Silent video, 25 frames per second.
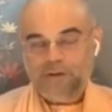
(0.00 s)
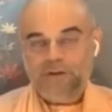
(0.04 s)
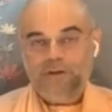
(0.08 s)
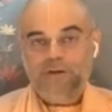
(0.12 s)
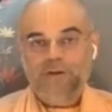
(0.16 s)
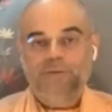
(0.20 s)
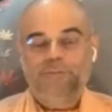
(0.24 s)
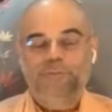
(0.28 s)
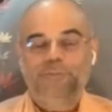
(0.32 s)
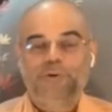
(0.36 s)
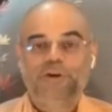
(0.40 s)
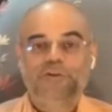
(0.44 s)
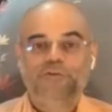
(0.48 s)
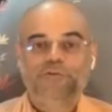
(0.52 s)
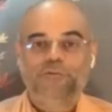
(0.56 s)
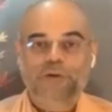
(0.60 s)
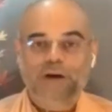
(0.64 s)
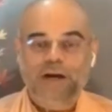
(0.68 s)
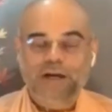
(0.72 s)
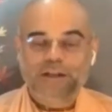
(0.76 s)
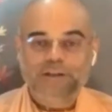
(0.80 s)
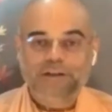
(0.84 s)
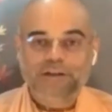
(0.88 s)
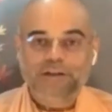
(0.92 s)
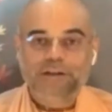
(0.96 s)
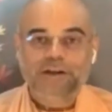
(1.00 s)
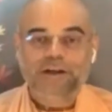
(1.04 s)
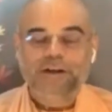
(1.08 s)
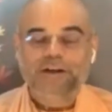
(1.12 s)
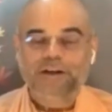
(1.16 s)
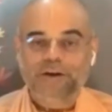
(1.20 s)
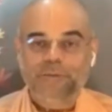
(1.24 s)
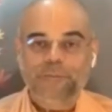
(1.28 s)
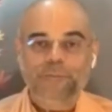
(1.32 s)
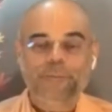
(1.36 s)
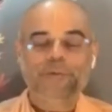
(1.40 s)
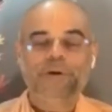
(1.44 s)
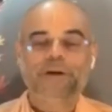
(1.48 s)
But father
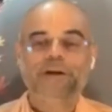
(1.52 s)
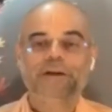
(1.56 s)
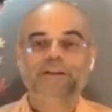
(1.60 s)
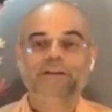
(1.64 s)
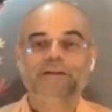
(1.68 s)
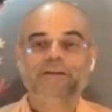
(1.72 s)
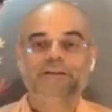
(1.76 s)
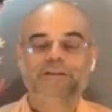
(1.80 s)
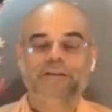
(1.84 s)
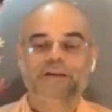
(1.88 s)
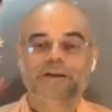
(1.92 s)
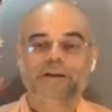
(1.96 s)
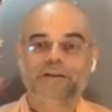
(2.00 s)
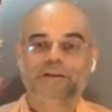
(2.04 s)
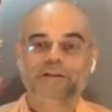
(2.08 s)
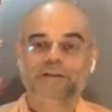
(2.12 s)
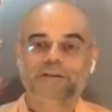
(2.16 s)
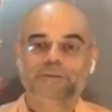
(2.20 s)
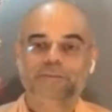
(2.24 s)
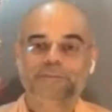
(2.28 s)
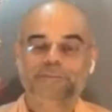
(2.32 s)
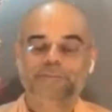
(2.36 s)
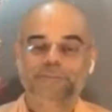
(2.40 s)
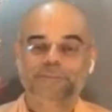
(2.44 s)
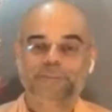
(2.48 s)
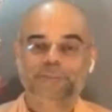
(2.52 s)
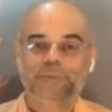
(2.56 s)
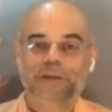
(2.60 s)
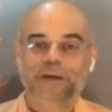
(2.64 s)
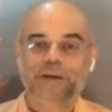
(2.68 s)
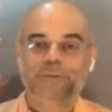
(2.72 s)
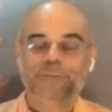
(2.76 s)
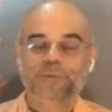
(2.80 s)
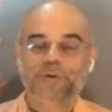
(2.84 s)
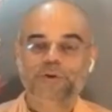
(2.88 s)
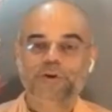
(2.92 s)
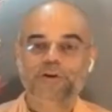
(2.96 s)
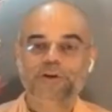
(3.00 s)
accompanied the son
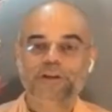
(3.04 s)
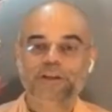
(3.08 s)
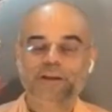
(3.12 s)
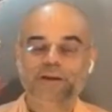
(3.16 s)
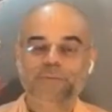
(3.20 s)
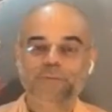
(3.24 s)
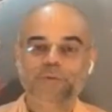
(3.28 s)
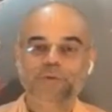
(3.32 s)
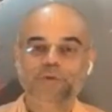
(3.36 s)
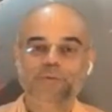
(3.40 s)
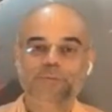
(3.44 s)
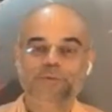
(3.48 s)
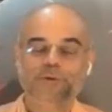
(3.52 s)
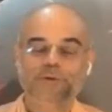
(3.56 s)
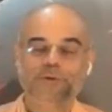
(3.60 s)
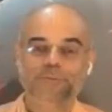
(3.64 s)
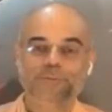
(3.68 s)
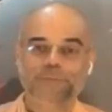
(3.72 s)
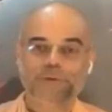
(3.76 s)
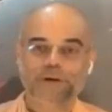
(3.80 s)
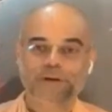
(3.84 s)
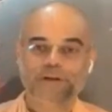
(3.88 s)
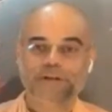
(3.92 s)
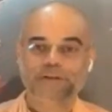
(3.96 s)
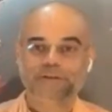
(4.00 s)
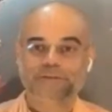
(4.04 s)
and brought him to Prabhupada.